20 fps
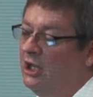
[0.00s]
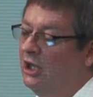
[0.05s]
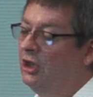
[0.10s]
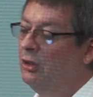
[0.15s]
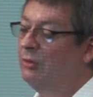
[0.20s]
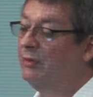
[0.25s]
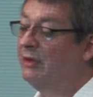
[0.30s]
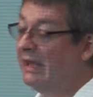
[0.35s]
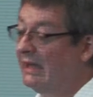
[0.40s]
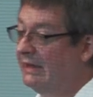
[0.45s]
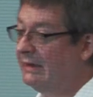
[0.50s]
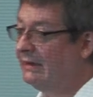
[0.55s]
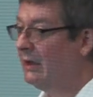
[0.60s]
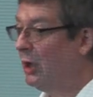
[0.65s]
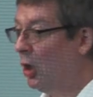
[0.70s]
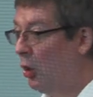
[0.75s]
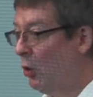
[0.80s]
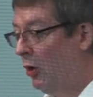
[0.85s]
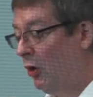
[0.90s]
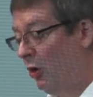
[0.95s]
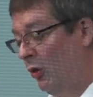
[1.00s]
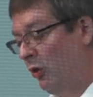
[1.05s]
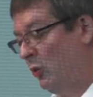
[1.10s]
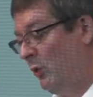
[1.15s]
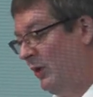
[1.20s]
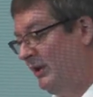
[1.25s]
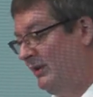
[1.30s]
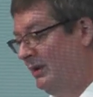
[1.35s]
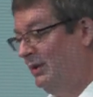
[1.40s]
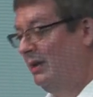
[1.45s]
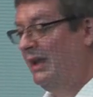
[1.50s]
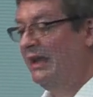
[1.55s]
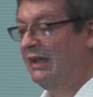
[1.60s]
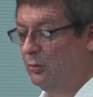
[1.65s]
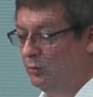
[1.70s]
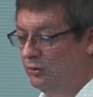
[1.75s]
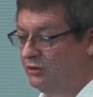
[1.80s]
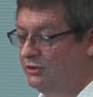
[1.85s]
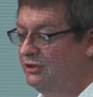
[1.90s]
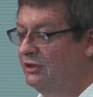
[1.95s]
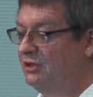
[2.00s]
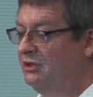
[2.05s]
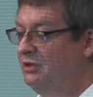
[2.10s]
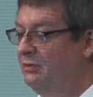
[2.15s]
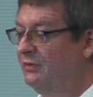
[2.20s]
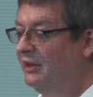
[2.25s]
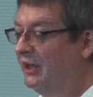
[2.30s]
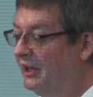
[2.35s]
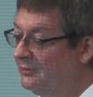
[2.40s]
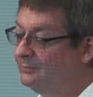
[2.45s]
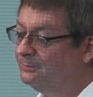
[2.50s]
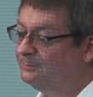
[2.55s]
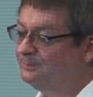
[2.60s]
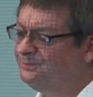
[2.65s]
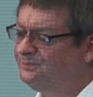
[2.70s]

You need to go all the way to language to do that.